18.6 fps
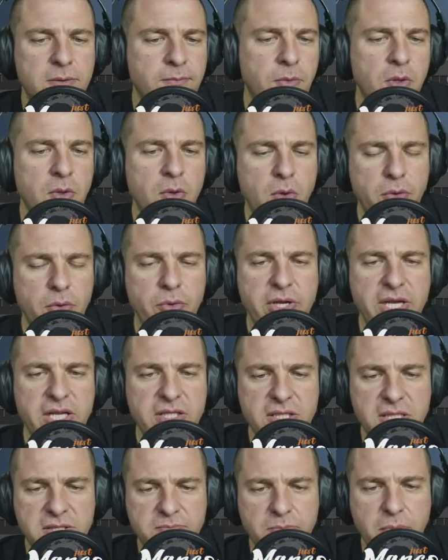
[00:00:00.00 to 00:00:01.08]
or you can just
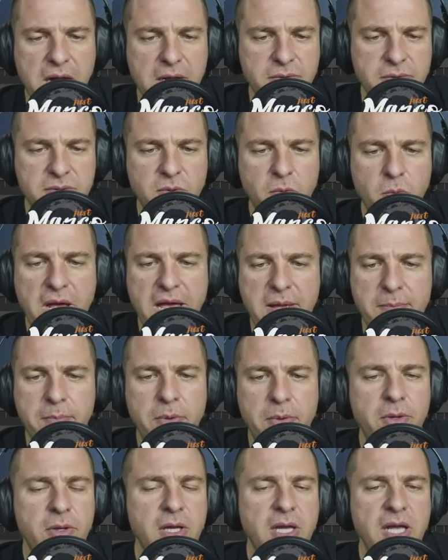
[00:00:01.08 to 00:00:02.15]
browse the web
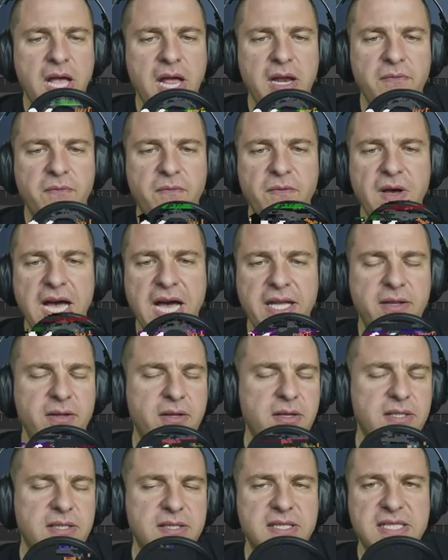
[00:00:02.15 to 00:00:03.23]
and find
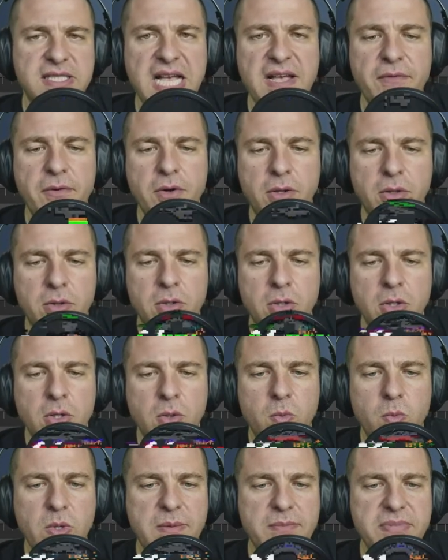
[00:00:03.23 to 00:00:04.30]
several
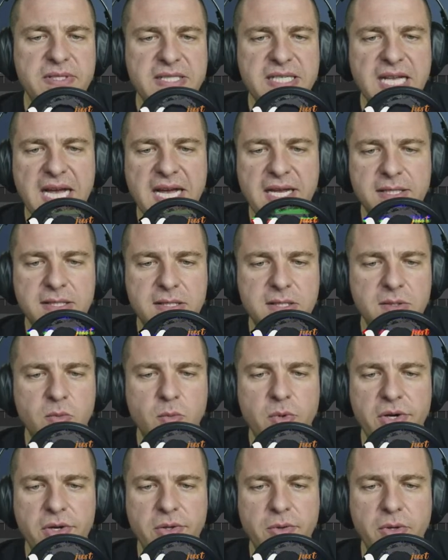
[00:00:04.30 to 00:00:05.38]
websites where you
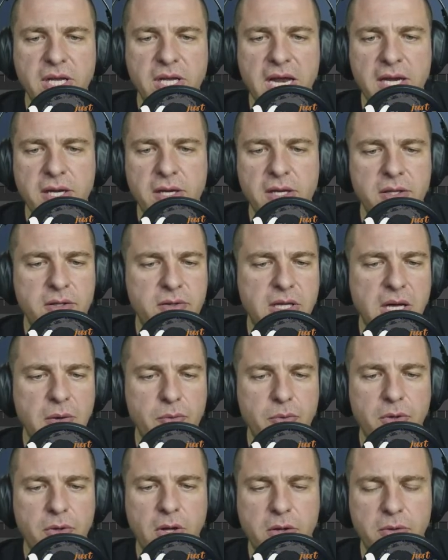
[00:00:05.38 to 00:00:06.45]
can
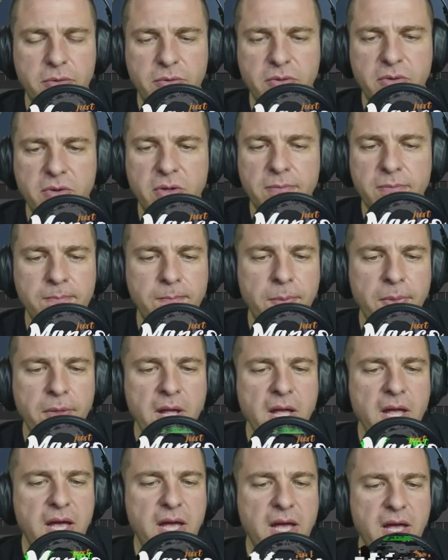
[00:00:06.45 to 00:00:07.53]
download.
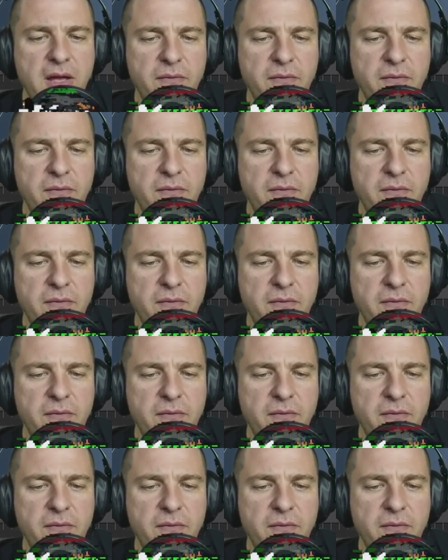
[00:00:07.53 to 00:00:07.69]
For